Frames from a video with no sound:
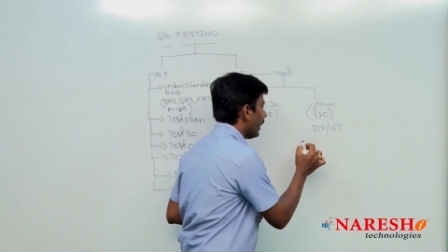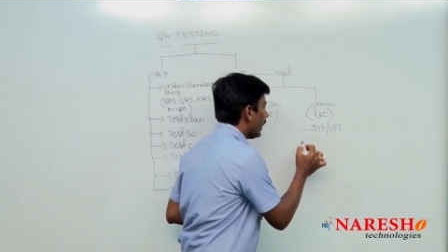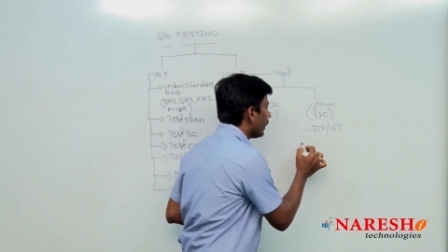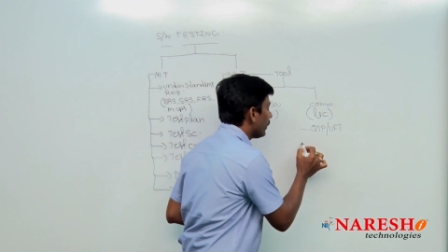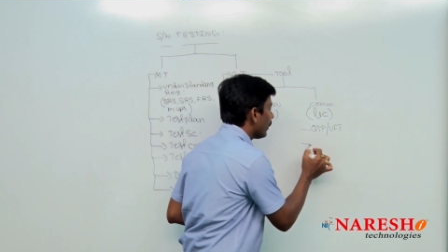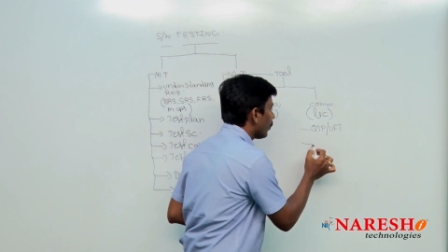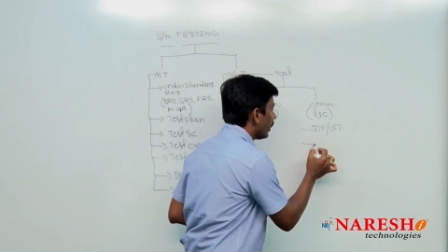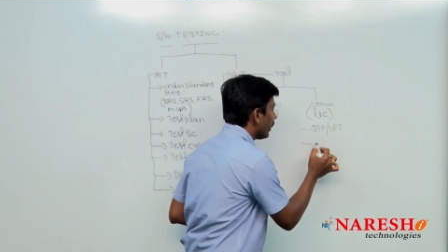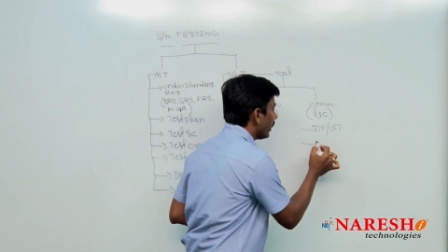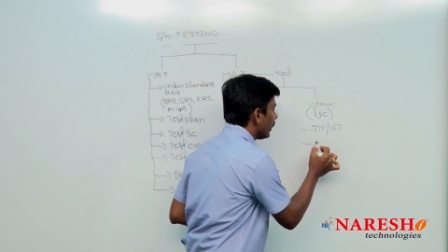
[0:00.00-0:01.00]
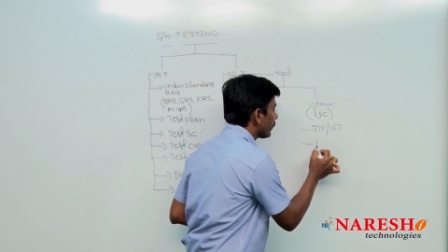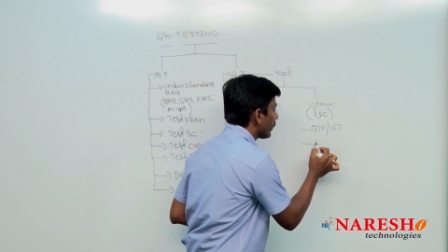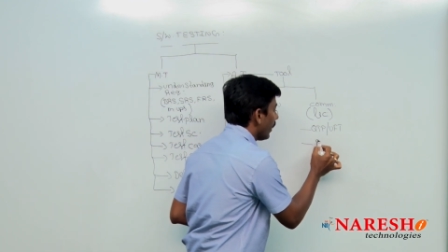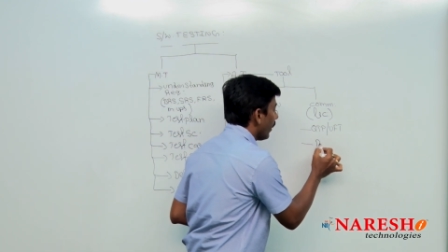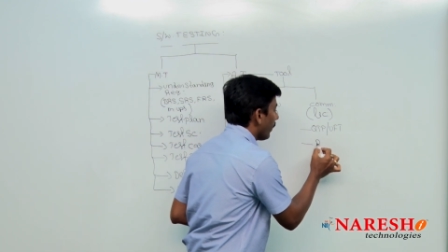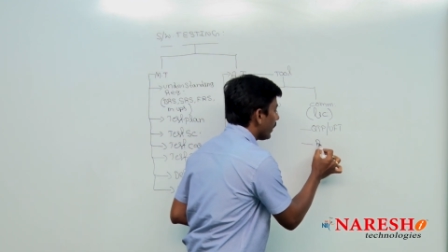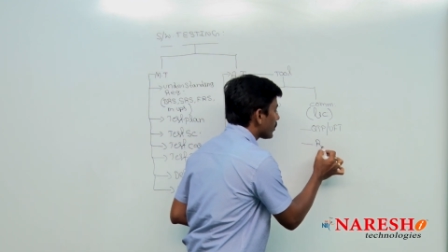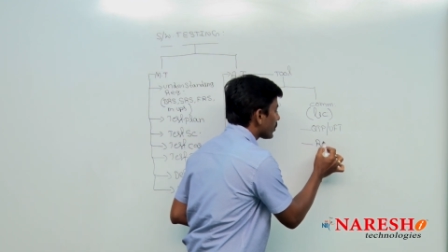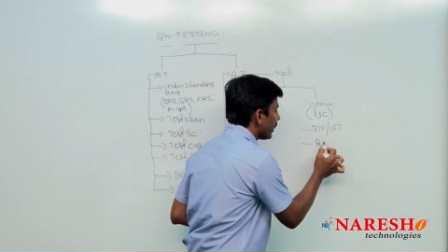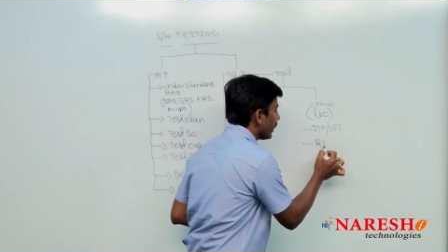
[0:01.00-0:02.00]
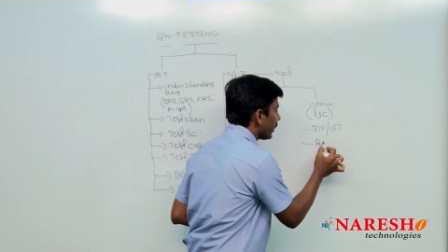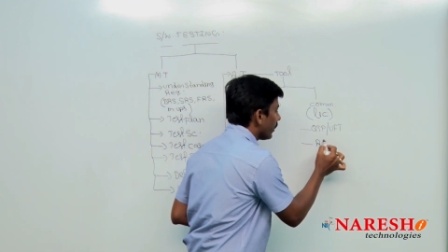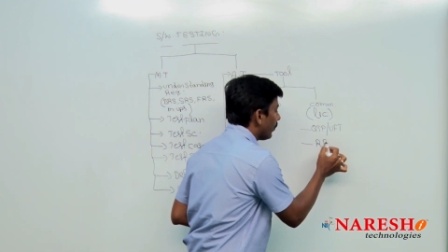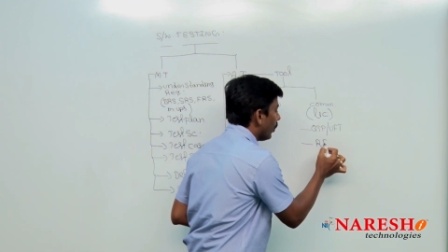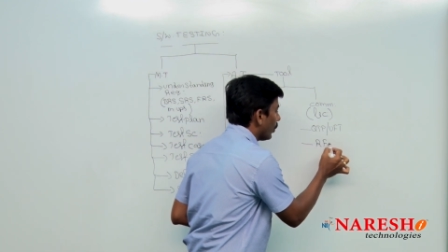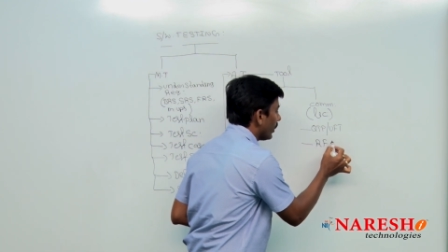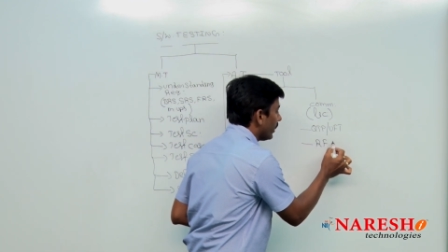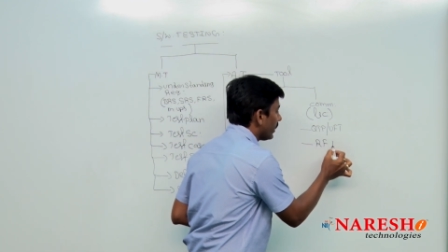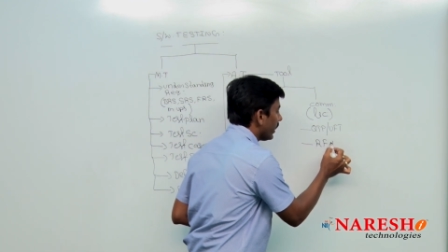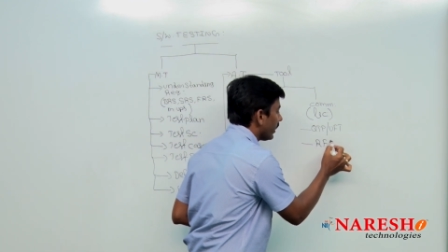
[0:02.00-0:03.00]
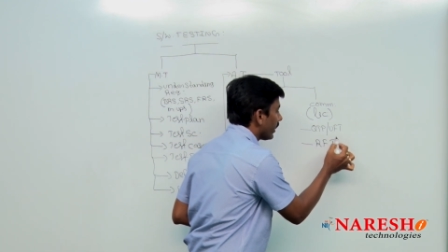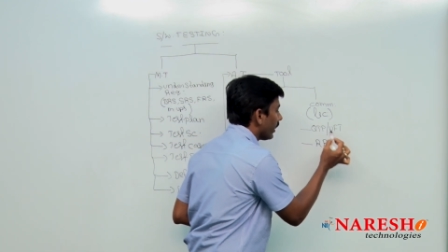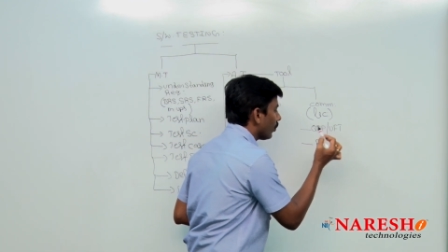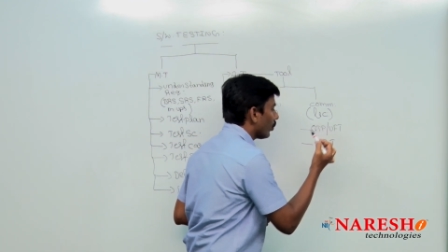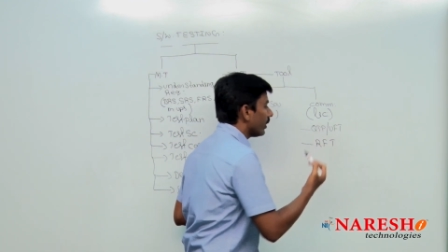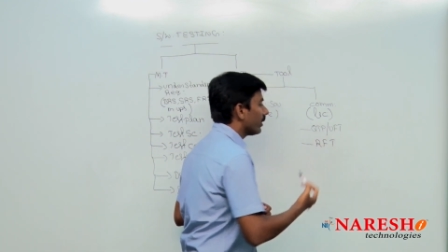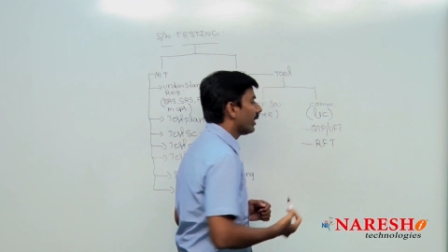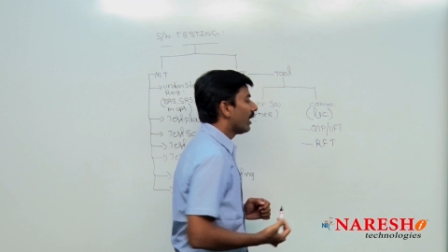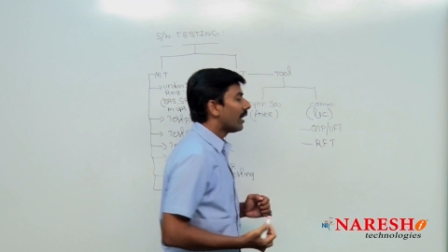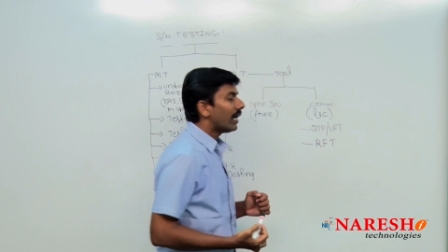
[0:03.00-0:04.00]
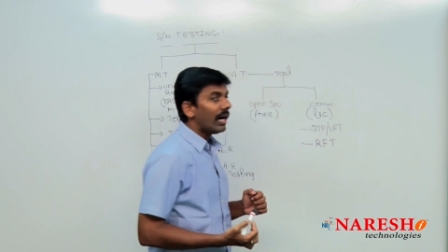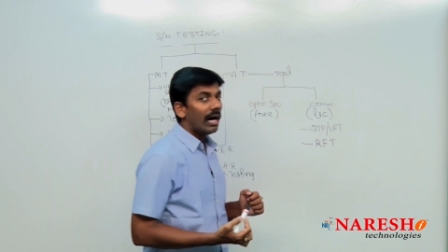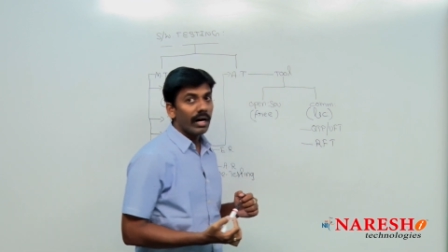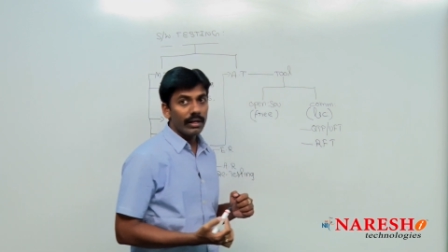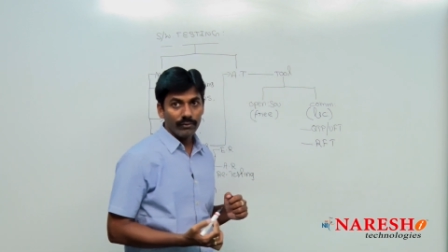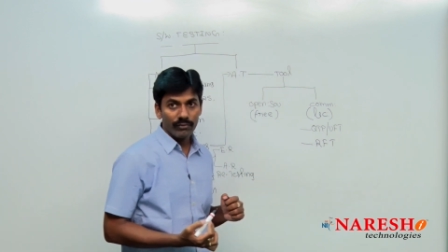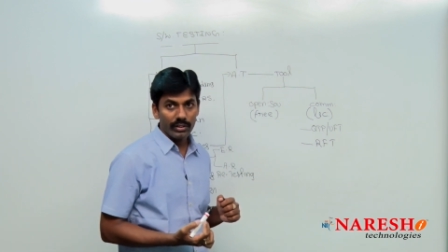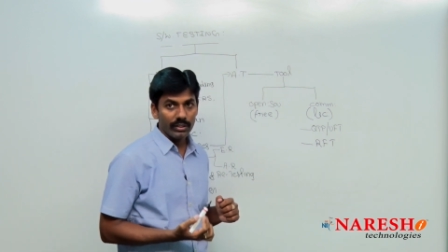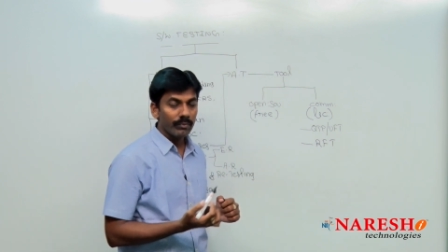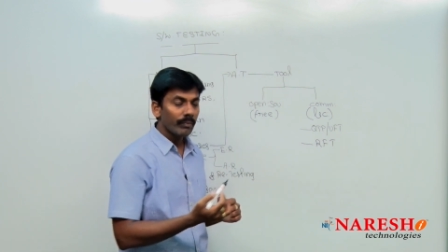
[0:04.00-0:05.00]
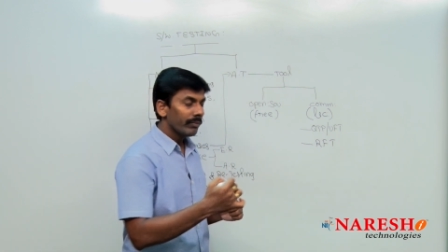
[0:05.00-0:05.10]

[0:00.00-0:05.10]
Another one is mentioning about taking with RFT.